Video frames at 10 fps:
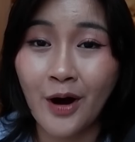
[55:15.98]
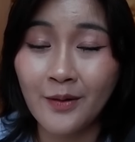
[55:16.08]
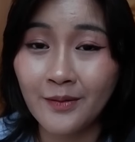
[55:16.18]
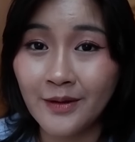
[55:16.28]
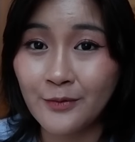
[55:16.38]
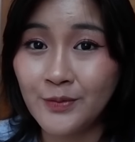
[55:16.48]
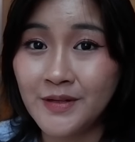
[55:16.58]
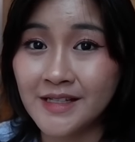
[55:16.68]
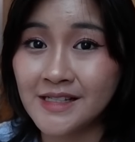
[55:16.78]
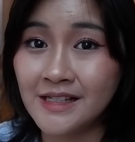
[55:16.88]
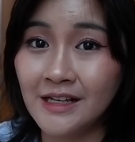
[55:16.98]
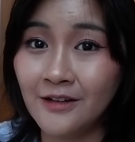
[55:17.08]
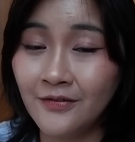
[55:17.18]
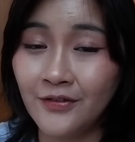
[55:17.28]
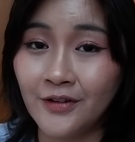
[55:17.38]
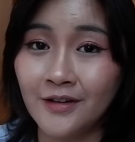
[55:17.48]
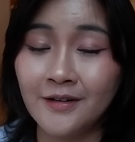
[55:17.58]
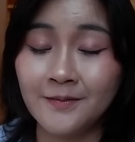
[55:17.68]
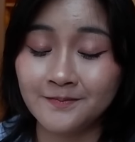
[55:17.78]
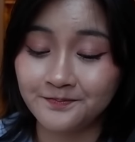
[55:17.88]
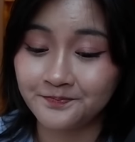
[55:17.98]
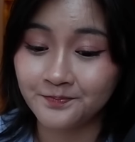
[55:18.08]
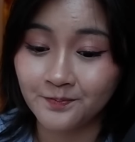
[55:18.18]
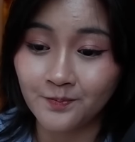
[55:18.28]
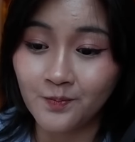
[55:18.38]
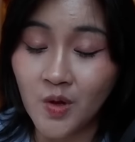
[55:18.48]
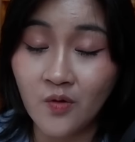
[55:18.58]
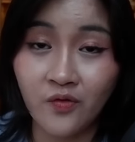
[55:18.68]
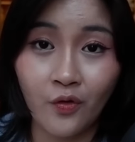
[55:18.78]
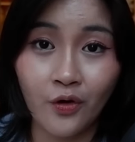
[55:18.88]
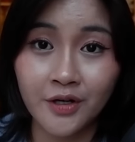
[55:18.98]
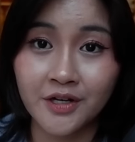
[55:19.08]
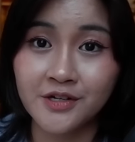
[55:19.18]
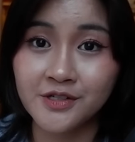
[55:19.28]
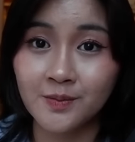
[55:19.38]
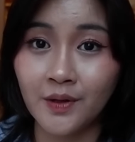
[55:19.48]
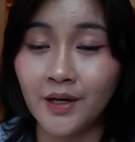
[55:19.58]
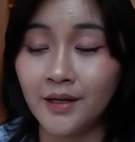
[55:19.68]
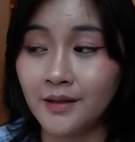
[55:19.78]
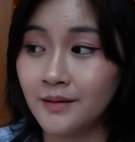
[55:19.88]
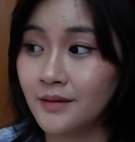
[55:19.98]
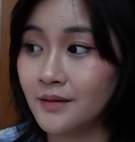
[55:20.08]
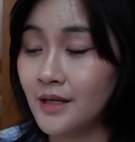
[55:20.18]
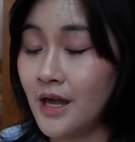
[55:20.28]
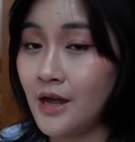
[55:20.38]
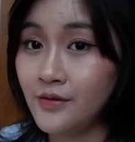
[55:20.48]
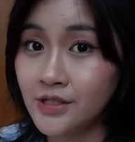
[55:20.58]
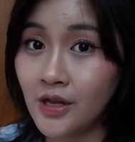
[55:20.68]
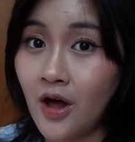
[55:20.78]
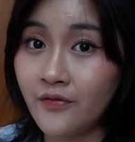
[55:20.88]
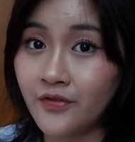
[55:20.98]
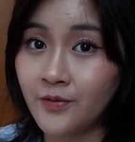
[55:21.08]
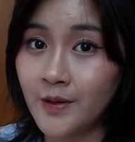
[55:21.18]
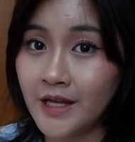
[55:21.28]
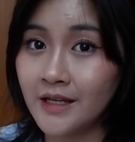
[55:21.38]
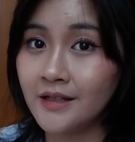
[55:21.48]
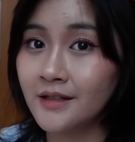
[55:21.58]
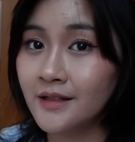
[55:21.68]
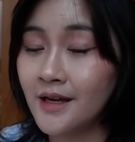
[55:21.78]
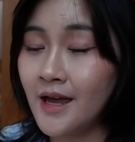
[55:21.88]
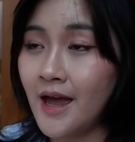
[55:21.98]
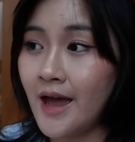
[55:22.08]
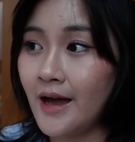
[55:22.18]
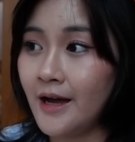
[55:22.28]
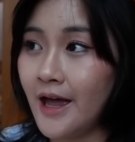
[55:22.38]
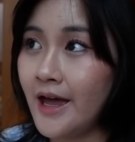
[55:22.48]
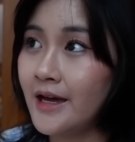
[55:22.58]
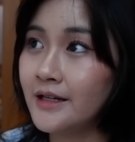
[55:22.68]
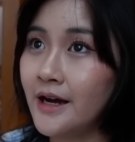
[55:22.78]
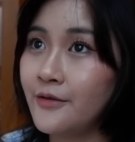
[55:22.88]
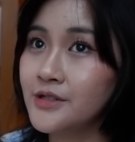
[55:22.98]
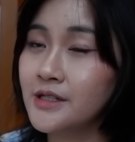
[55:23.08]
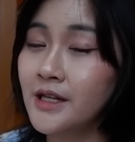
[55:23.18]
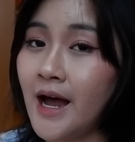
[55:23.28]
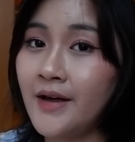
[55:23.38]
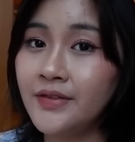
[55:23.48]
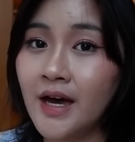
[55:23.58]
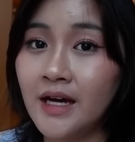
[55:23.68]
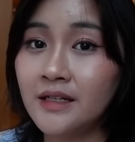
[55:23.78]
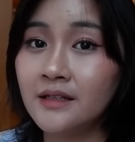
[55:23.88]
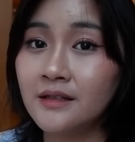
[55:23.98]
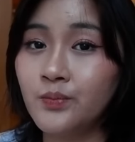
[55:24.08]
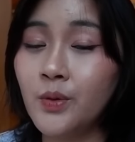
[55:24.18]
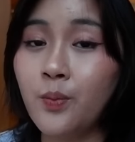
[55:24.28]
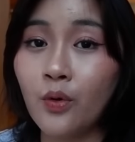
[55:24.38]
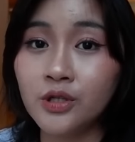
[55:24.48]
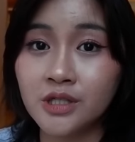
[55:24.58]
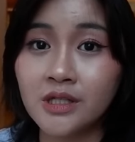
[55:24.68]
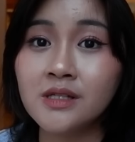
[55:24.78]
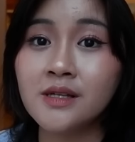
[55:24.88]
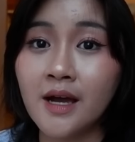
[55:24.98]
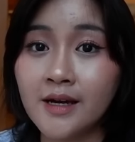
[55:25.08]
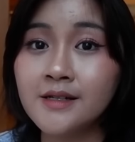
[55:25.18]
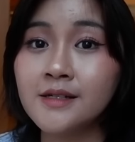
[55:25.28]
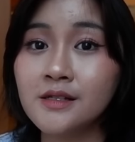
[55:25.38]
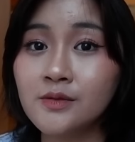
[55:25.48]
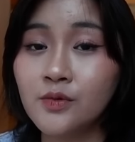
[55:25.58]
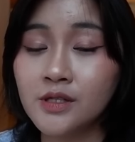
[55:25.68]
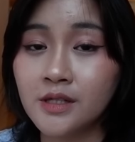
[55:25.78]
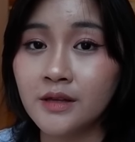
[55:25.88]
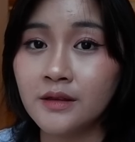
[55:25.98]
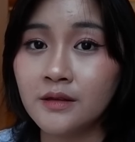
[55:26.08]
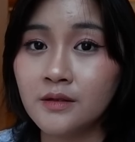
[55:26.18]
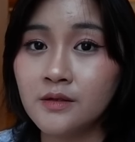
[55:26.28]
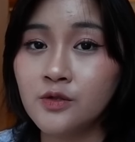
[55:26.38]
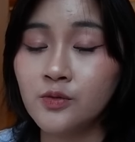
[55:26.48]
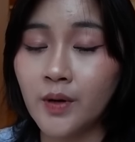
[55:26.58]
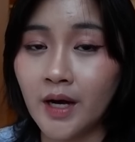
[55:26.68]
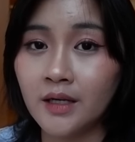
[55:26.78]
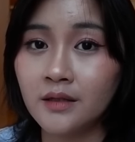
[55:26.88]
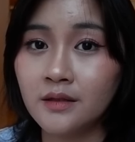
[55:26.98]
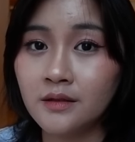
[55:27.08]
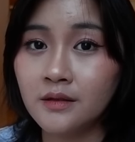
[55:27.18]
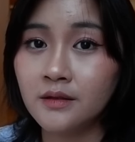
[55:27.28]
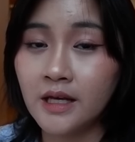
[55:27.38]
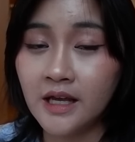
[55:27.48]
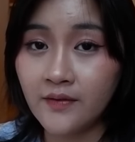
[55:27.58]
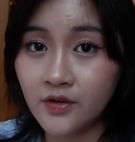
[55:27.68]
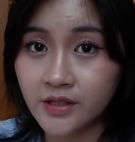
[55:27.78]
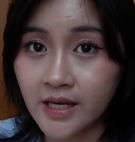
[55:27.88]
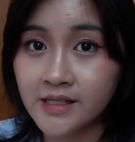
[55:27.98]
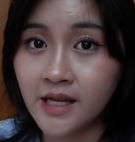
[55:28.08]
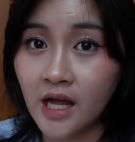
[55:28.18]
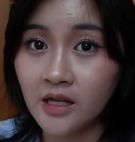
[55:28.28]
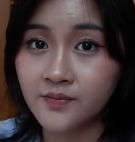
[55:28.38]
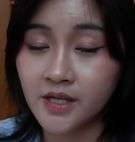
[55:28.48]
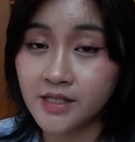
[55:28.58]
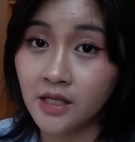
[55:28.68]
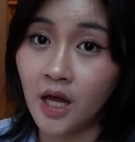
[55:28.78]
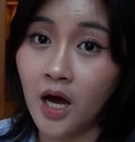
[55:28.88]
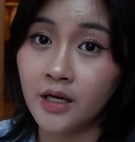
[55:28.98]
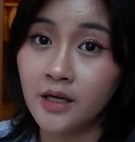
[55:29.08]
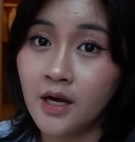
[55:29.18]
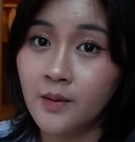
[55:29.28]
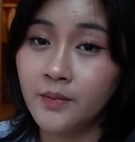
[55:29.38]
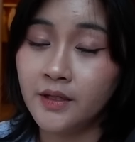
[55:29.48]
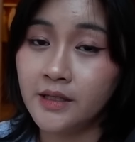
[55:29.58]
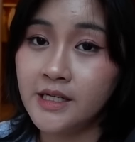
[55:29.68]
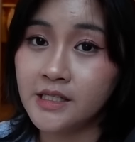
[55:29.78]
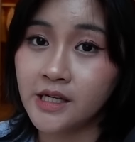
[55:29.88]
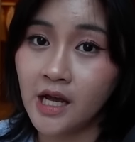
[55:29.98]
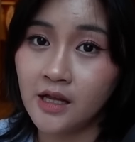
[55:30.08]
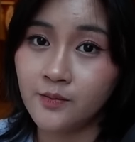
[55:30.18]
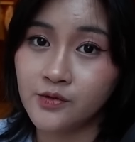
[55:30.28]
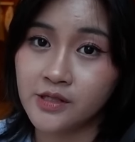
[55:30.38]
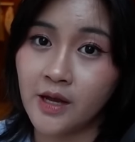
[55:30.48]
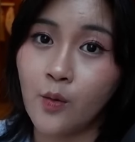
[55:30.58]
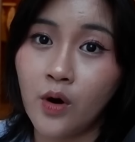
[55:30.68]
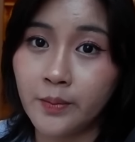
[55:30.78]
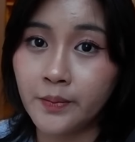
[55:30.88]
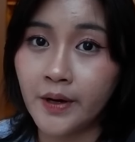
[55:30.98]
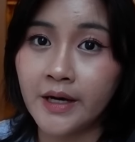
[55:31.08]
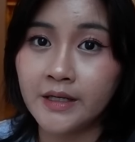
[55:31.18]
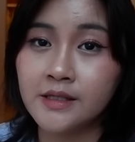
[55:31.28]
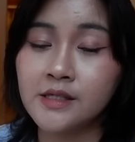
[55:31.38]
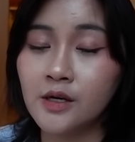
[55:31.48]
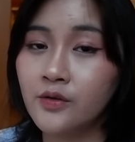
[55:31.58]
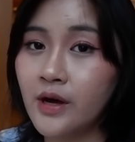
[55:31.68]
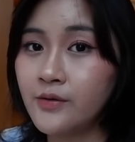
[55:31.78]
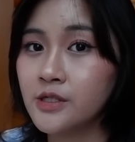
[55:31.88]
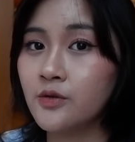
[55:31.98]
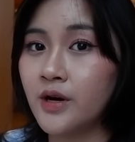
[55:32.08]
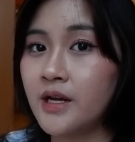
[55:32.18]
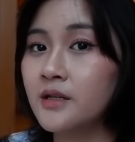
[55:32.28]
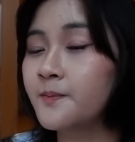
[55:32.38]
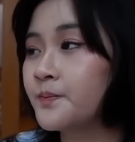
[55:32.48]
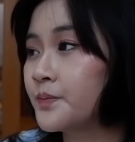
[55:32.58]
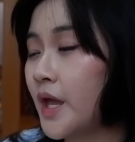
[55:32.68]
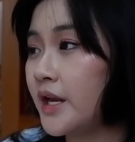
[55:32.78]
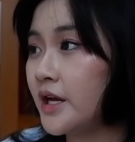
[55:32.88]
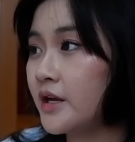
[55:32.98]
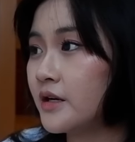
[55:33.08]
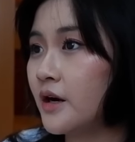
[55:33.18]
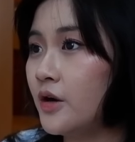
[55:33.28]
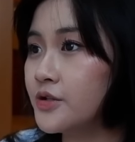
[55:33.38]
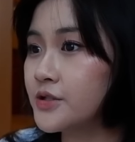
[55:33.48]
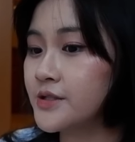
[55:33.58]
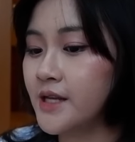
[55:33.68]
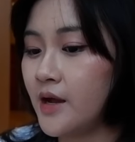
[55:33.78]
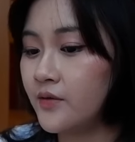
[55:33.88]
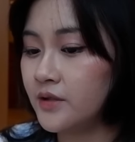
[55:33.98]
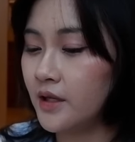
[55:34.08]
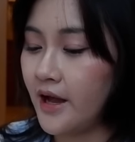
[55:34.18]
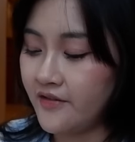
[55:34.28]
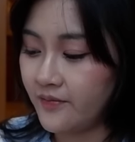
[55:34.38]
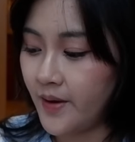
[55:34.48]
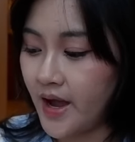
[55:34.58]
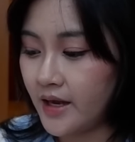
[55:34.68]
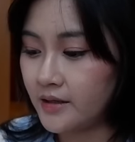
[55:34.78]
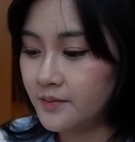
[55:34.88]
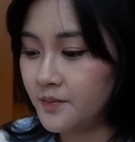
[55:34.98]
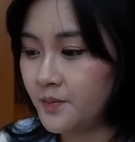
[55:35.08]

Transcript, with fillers: Probably would be a steal for foreigners, but it was a lot for me. And I was glad that the portion size wasn't too bad. They gave you 10 scallops, that's a lot, but each scallop was like one bite, so that was great. And I also sang with the live band.